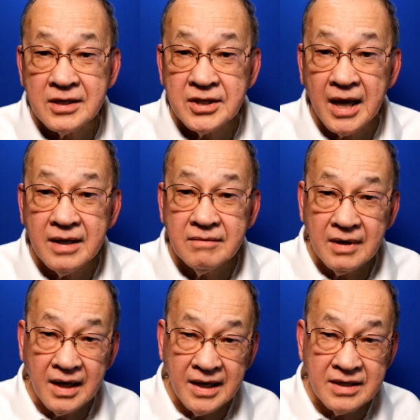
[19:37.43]
Thanks again.
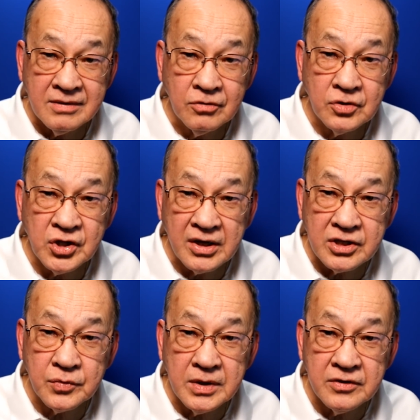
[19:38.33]
Again, do share
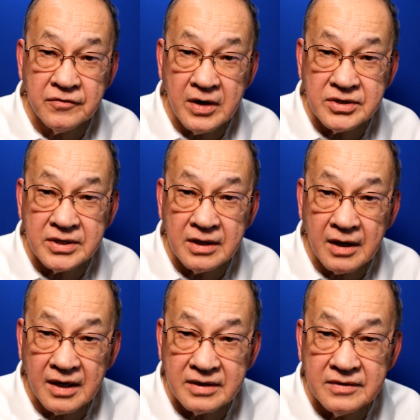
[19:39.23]
this with your friends
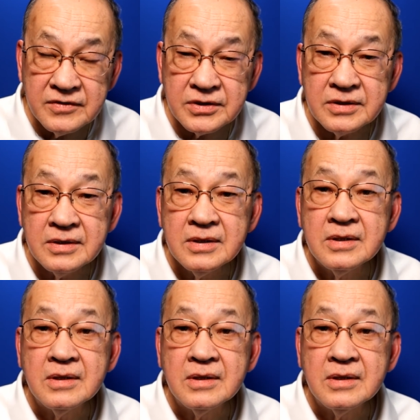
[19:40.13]
and relatives,